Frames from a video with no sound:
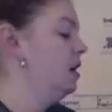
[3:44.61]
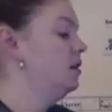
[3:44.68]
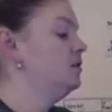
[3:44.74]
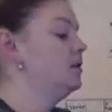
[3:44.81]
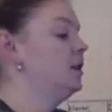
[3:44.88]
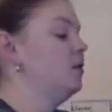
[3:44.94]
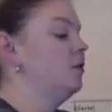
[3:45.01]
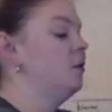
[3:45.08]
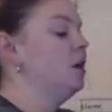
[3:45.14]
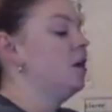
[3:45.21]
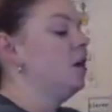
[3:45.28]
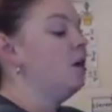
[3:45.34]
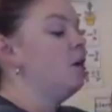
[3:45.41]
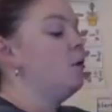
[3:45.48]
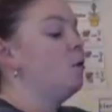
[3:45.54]
So
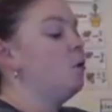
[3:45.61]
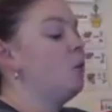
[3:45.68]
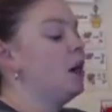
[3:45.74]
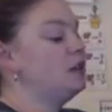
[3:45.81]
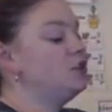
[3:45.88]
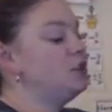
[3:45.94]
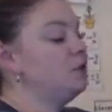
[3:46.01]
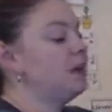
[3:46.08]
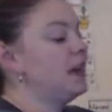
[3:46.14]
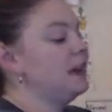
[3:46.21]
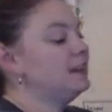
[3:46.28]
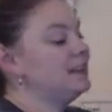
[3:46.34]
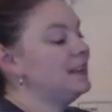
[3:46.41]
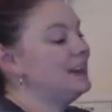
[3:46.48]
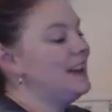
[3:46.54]
once you
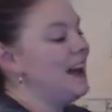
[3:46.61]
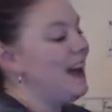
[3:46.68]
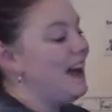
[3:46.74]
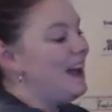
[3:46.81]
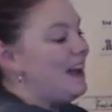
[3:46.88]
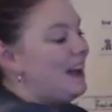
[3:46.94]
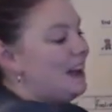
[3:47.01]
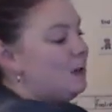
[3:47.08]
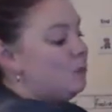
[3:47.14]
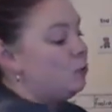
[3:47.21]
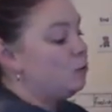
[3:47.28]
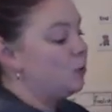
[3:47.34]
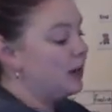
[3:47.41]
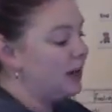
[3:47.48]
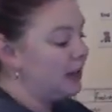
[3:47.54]
get to 9,
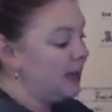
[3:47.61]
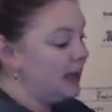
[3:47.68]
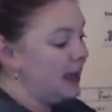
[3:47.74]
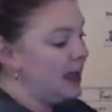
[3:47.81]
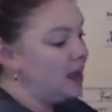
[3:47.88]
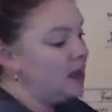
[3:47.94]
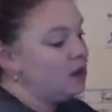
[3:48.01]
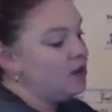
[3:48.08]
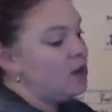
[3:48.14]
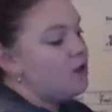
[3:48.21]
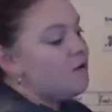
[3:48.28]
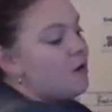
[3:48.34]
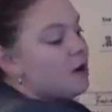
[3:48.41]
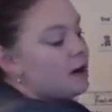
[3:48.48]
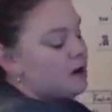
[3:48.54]
really,
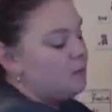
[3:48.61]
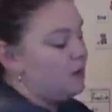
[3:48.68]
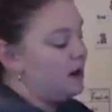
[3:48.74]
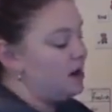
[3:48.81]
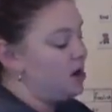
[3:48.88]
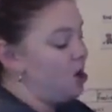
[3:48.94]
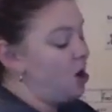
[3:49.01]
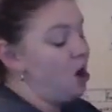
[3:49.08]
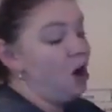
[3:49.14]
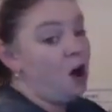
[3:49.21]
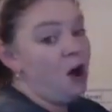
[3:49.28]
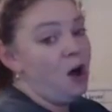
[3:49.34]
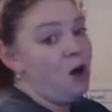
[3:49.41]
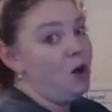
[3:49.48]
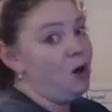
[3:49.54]
you've already written
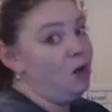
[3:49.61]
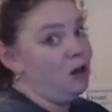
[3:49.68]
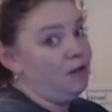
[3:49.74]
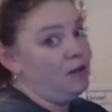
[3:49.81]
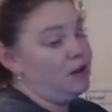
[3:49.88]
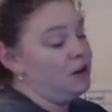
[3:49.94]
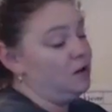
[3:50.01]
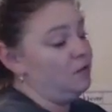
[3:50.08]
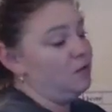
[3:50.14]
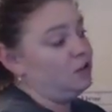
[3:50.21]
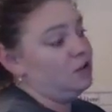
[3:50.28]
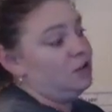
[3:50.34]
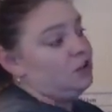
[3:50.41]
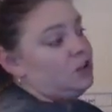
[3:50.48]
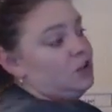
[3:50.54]
all of the numbers
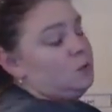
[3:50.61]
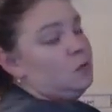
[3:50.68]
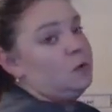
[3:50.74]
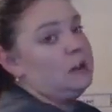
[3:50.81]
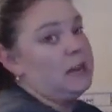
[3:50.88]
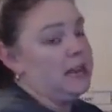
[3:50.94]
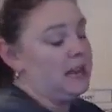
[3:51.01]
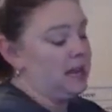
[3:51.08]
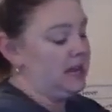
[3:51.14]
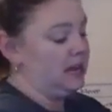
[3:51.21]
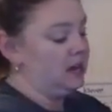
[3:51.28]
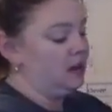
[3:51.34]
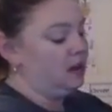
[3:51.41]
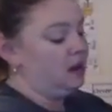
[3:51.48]
that you will need